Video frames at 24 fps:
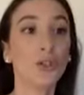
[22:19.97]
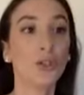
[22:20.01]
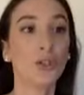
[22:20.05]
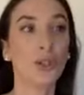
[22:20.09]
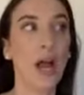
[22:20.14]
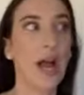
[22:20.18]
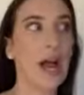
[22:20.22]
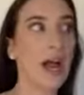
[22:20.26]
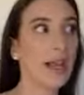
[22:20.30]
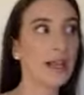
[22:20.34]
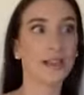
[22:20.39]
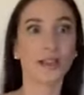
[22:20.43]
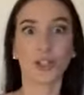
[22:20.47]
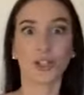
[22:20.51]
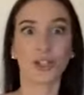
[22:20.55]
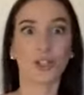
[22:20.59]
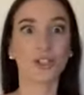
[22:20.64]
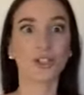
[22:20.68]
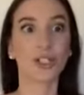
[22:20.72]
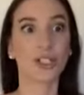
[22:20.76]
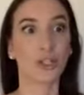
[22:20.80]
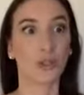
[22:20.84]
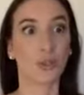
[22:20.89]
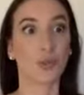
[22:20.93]
I
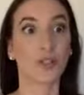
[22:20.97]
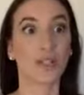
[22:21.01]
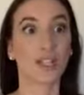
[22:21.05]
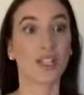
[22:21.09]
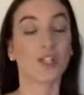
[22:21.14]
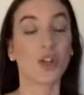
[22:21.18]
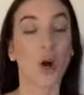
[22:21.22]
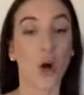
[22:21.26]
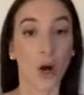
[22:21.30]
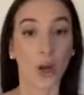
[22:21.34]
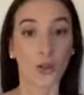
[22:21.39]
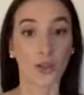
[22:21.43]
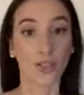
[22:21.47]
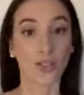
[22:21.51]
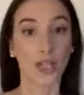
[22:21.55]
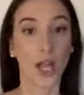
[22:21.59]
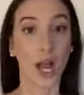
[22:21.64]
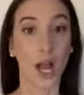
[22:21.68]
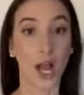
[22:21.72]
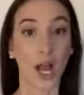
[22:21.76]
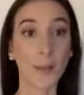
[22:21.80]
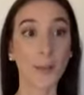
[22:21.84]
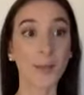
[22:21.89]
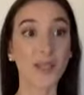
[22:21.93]
literally use this all the
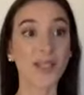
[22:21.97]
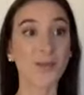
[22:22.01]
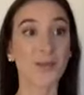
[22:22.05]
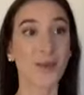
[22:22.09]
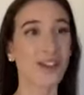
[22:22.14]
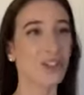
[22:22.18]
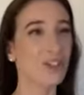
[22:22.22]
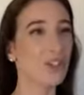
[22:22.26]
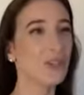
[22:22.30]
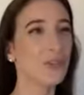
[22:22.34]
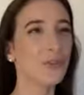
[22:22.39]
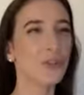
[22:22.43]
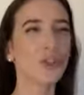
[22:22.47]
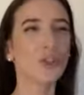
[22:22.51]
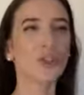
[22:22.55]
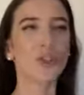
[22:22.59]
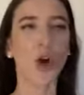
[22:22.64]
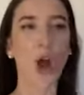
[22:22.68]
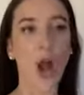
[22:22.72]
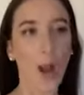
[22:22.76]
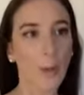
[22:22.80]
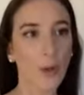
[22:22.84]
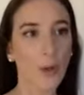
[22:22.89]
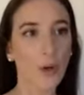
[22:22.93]
time, especially for
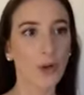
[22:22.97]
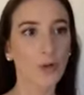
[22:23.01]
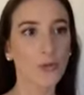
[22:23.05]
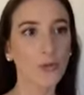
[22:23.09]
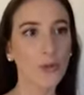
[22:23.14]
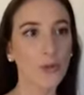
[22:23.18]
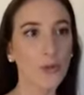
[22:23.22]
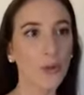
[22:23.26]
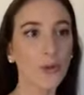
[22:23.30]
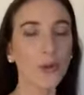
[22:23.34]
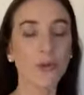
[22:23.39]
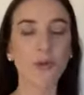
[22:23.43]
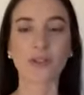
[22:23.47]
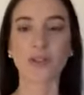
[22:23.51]
tropical fruit,